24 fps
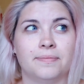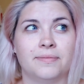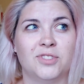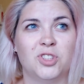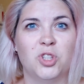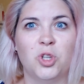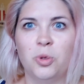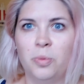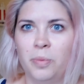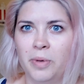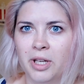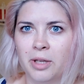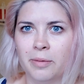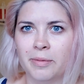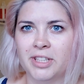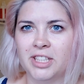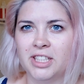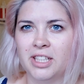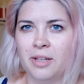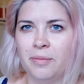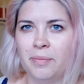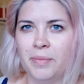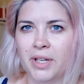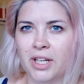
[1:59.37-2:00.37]

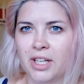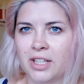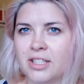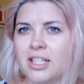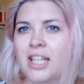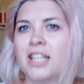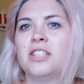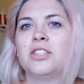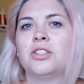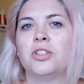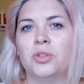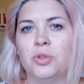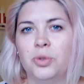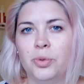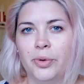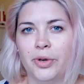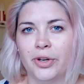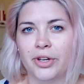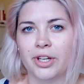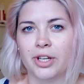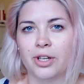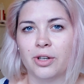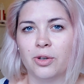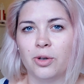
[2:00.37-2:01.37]
pigmented because I do
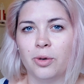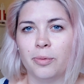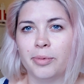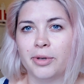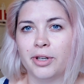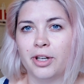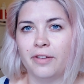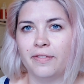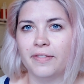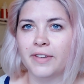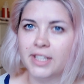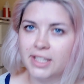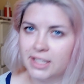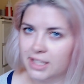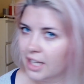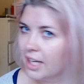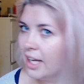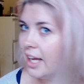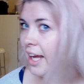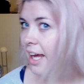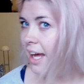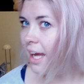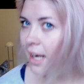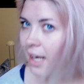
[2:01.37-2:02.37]
work in a corporate office,
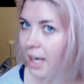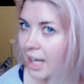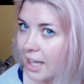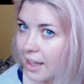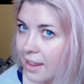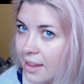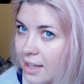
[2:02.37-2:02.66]
and like